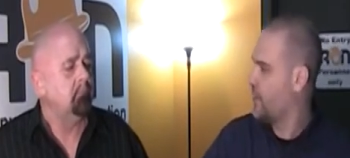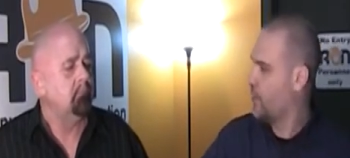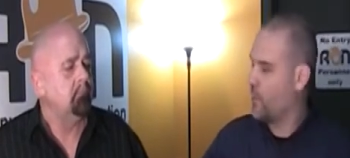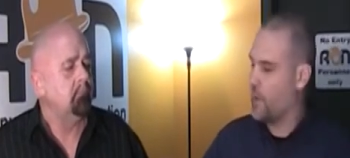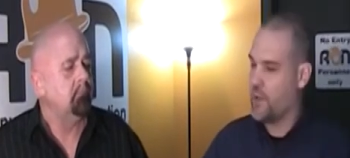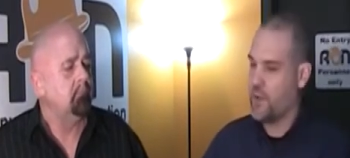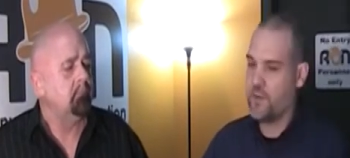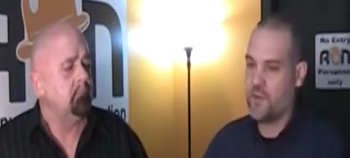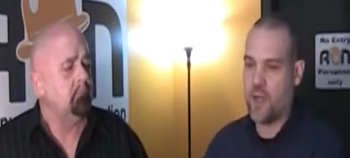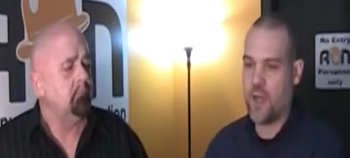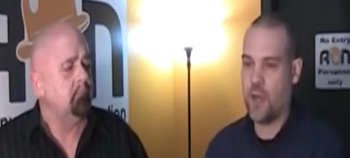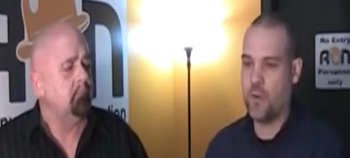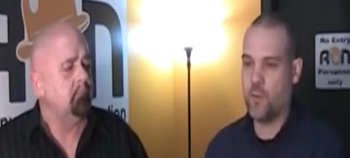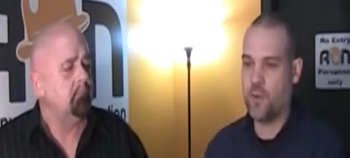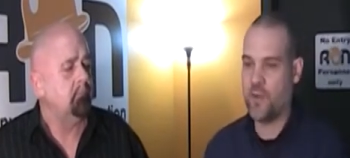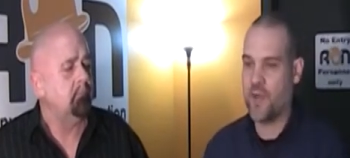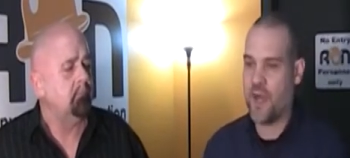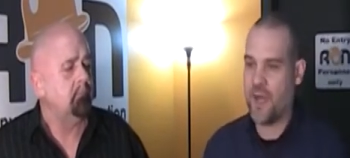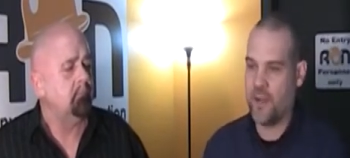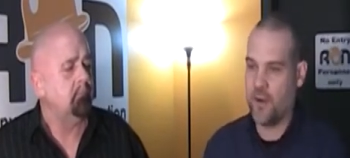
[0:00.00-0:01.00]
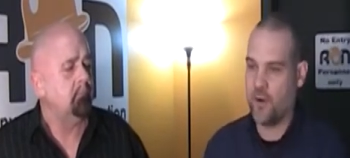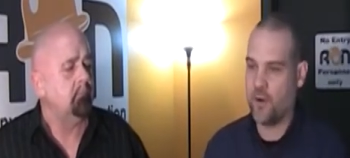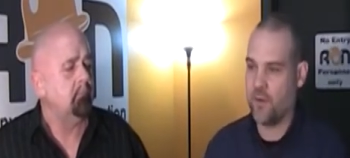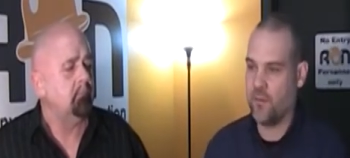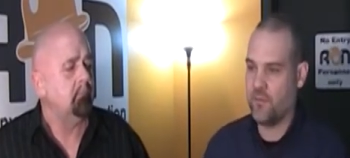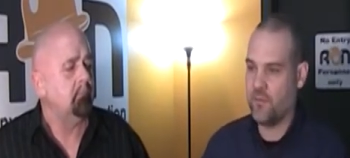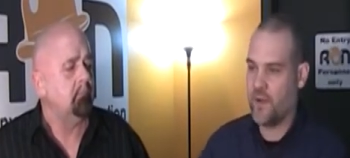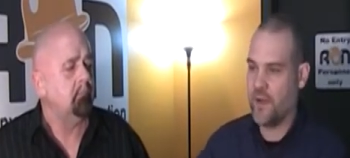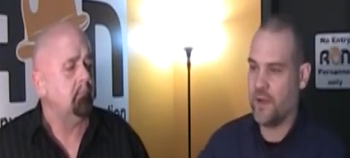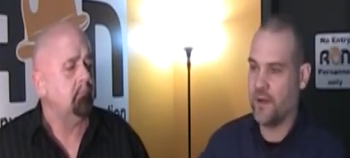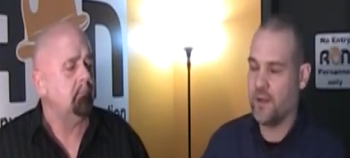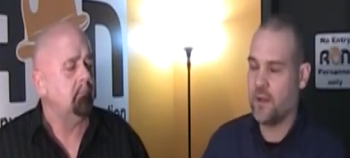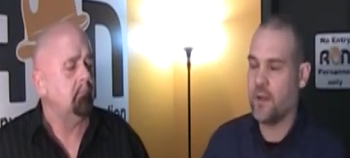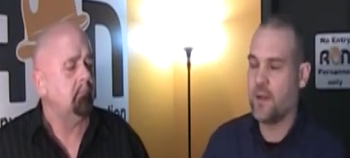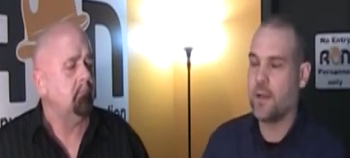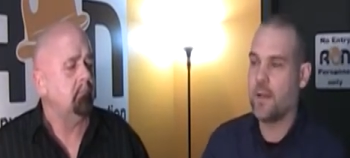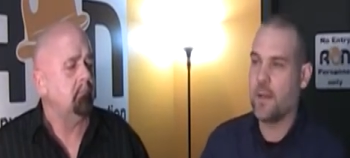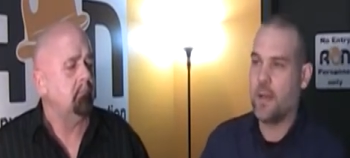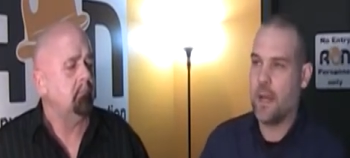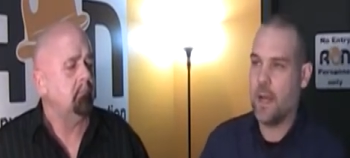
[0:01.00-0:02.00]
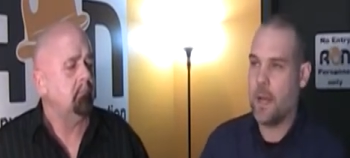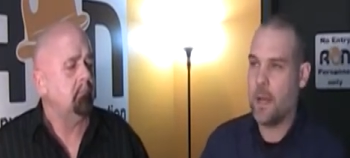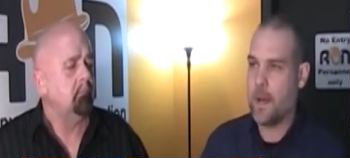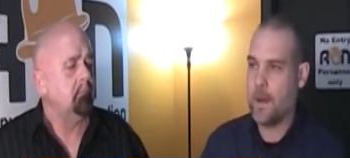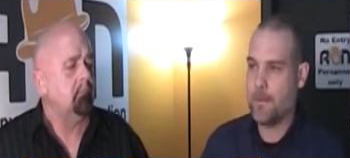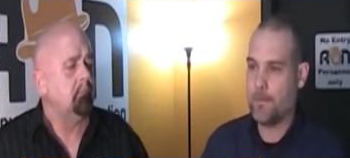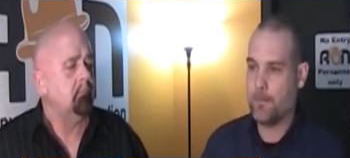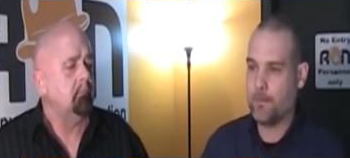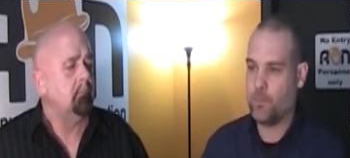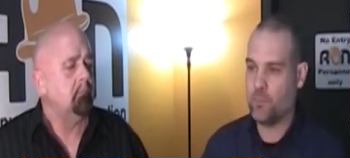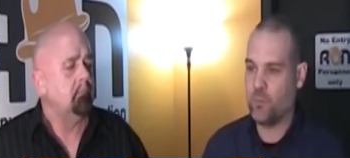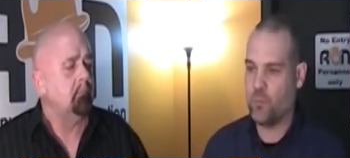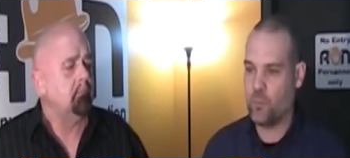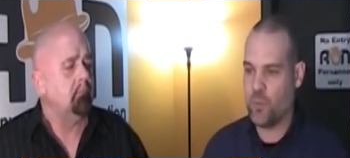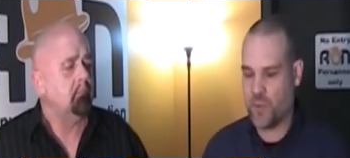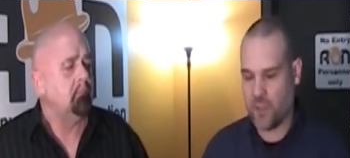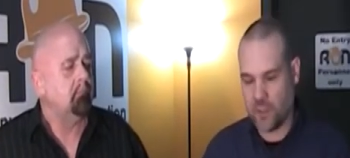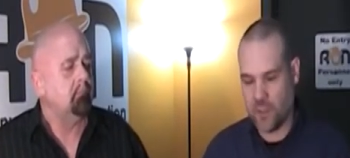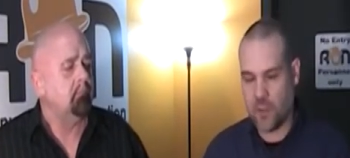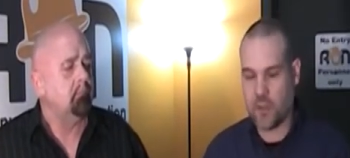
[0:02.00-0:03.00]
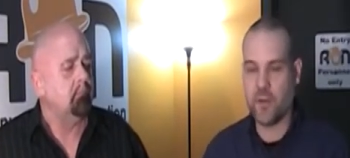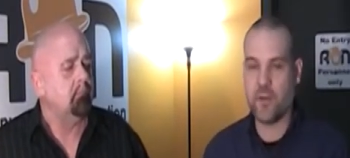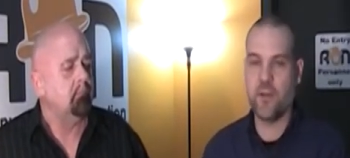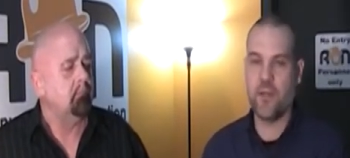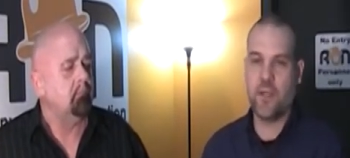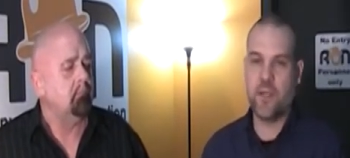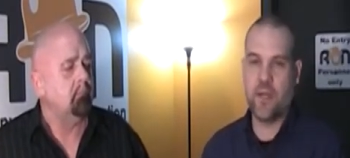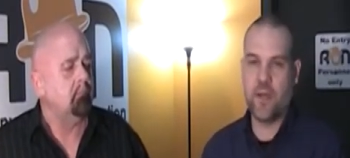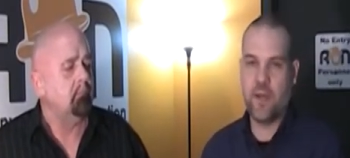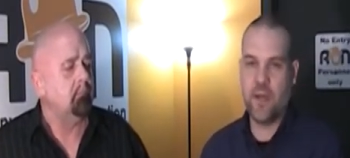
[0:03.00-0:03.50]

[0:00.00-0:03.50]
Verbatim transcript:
Speaker 1: with uh, with Aon Invent. Um, with a lot of the uh,